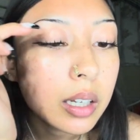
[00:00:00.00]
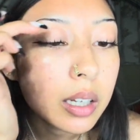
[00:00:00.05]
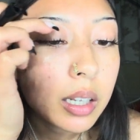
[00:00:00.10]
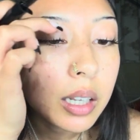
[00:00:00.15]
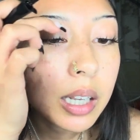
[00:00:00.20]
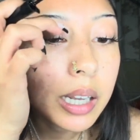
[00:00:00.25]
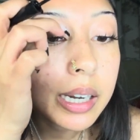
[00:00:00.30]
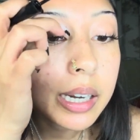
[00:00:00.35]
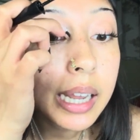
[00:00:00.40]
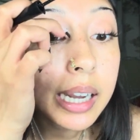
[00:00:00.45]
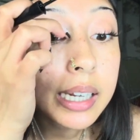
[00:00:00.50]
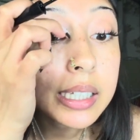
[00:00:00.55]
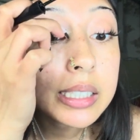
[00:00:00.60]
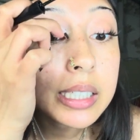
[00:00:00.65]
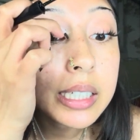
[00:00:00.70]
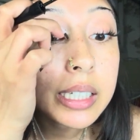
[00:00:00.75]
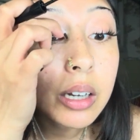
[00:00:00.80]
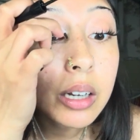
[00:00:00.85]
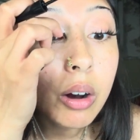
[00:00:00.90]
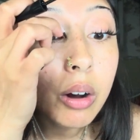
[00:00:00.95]
connect
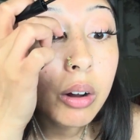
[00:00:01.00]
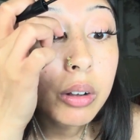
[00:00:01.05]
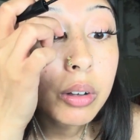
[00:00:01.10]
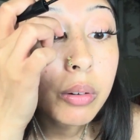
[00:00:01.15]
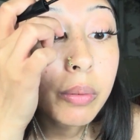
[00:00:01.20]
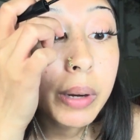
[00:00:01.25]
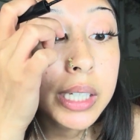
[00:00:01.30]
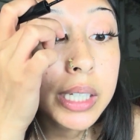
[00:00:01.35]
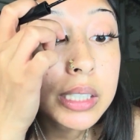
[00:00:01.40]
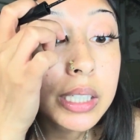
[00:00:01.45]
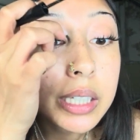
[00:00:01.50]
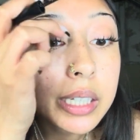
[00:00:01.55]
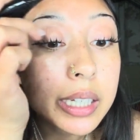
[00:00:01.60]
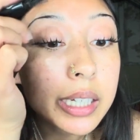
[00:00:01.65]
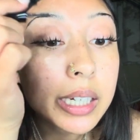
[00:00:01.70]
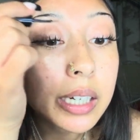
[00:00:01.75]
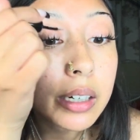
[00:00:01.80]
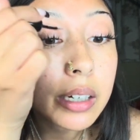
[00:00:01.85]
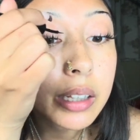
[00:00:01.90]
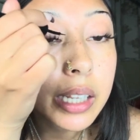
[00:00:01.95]
it all the way to
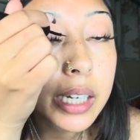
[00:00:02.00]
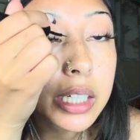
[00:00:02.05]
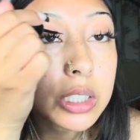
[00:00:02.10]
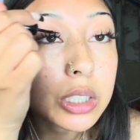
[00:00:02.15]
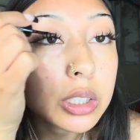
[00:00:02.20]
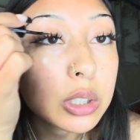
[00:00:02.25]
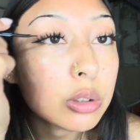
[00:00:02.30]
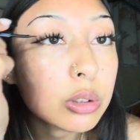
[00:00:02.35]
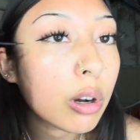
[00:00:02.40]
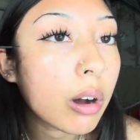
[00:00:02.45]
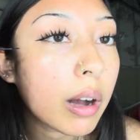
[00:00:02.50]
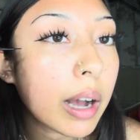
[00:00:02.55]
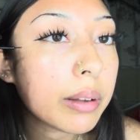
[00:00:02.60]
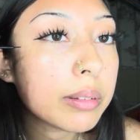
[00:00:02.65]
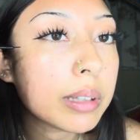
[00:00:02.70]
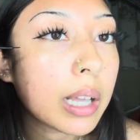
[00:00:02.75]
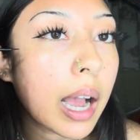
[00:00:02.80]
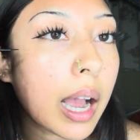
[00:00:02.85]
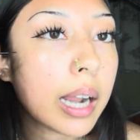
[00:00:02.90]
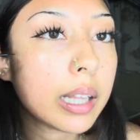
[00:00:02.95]
here, like just draw
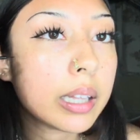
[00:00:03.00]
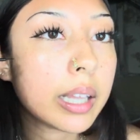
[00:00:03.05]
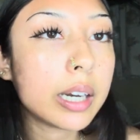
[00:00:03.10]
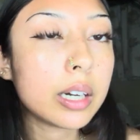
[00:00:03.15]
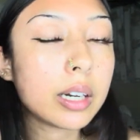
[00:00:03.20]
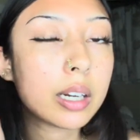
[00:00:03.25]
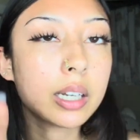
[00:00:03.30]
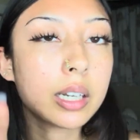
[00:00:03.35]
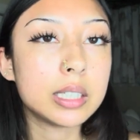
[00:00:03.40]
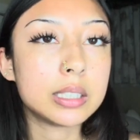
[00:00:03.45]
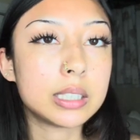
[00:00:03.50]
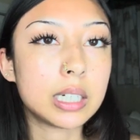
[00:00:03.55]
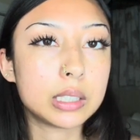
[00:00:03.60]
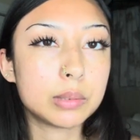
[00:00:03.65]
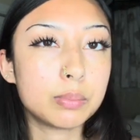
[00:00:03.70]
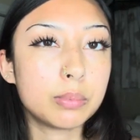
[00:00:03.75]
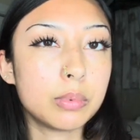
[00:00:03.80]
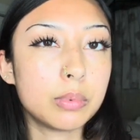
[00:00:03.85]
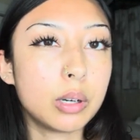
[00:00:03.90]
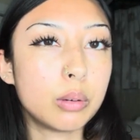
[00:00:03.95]
out the eyeliner, because that's
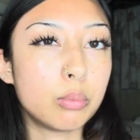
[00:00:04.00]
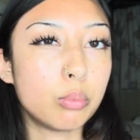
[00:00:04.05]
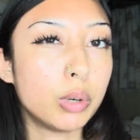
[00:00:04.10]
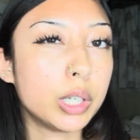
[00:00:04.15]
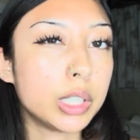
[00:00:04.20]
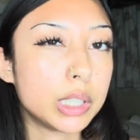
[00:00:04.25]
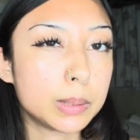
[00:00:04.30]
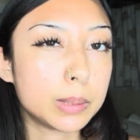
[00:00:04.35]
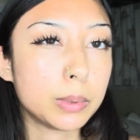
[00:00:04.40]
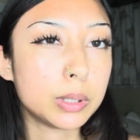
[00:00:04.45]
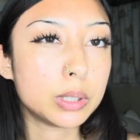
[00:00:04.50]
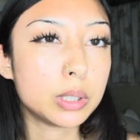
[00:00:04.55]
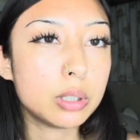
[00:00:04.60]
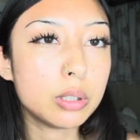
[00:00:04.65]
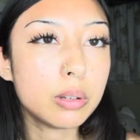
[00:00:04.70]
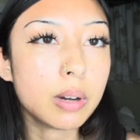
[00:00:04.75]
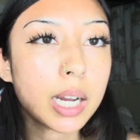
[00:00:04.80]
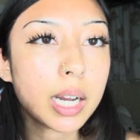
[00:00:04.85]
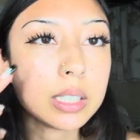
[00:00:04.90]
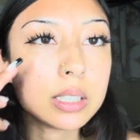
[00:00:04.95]
what you're supposed to
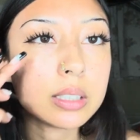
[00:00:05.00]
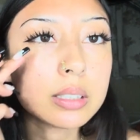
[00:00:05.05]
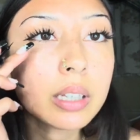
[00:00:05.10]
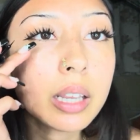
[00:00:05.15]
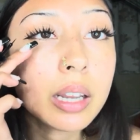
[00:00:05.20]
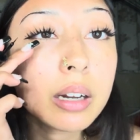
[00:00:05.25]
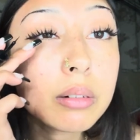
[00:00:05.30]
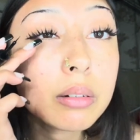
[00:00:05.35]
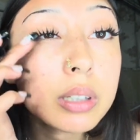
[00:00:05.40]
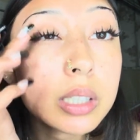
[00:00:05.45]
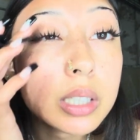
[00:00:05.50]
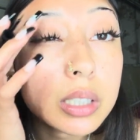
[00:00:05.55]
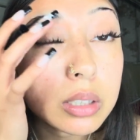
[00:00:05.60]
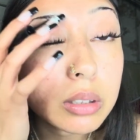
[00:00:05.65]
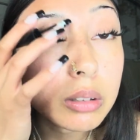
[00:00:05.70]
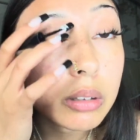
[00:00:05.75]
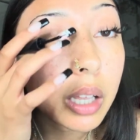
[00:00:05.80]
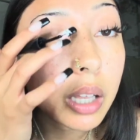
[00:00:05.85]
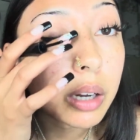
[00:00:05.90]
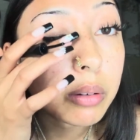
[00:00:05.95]
do. I just can't really
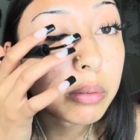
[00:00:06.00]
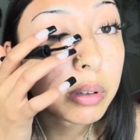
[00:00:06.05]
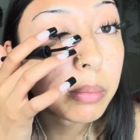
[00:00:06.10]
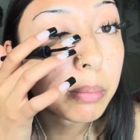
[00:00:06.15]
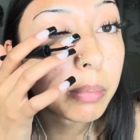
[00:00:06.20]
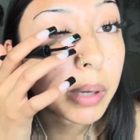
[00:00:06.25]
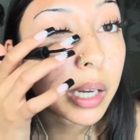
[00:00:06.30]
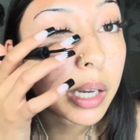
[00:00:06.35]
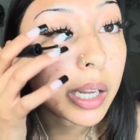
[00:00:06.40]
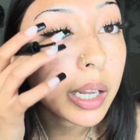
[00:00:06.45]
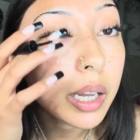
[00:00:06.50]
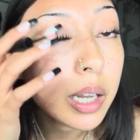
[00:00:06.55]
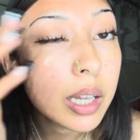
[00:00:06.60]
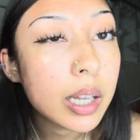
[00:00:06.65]
do that with my